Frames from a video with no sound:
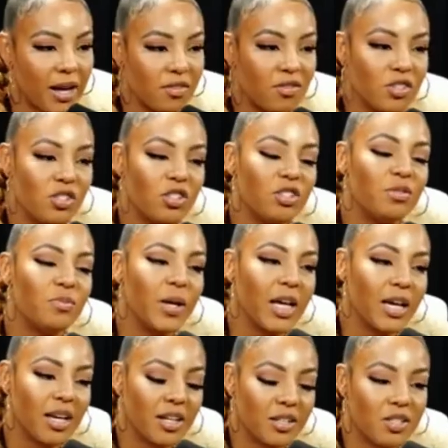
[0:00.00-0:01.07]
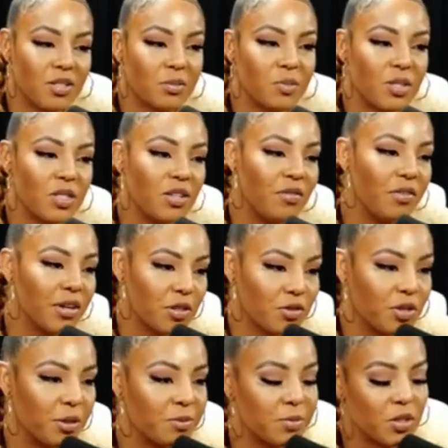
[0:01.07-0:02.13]
to just make a specific
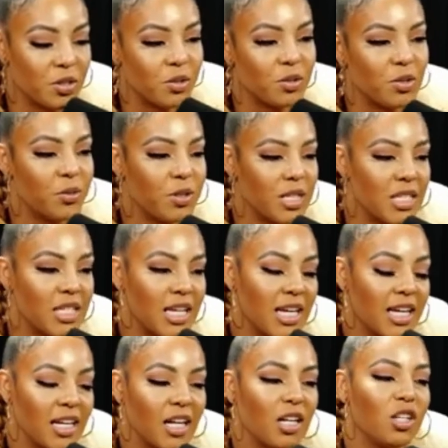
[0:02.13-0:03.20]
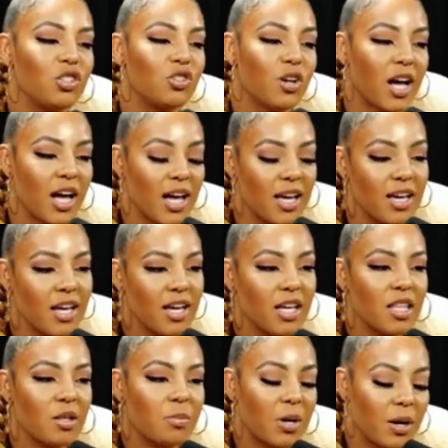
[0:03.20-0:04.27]
trip to Louisiana to try
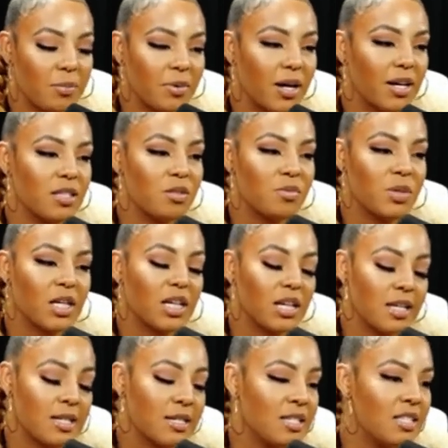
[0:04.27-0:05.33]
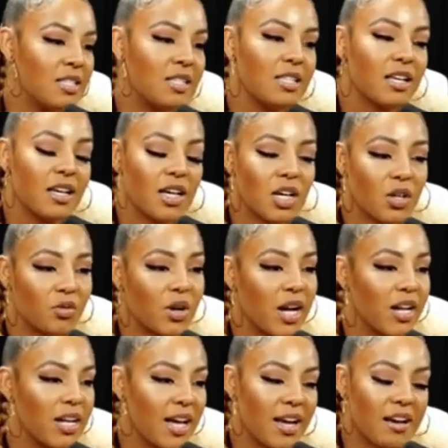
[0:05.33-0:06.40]
the Popeyes because mm-hmm. right
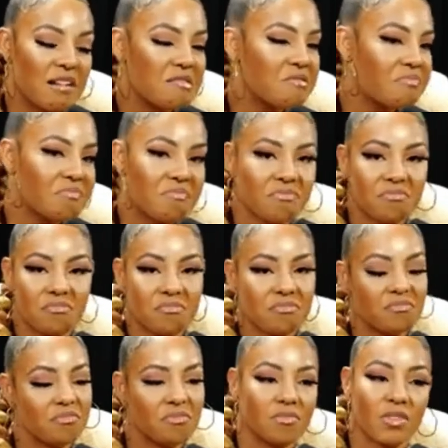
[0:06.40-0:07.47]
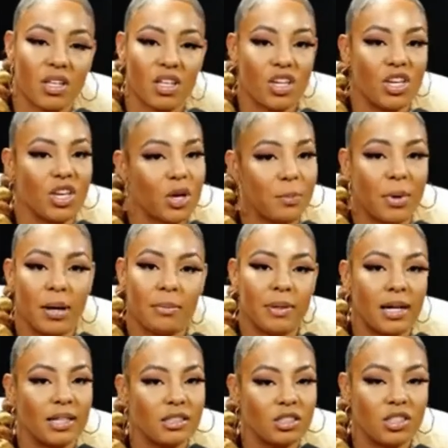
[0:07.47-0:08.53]
now
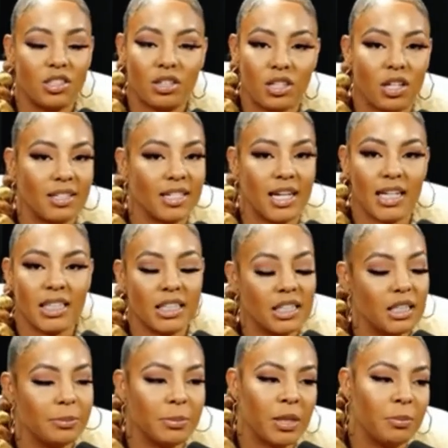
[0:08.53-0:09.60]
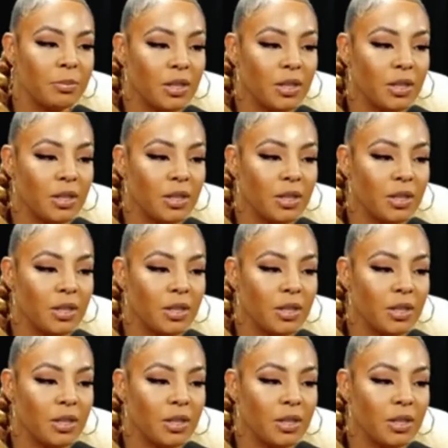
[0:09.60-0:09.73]
Popeyes y'all not good in my book.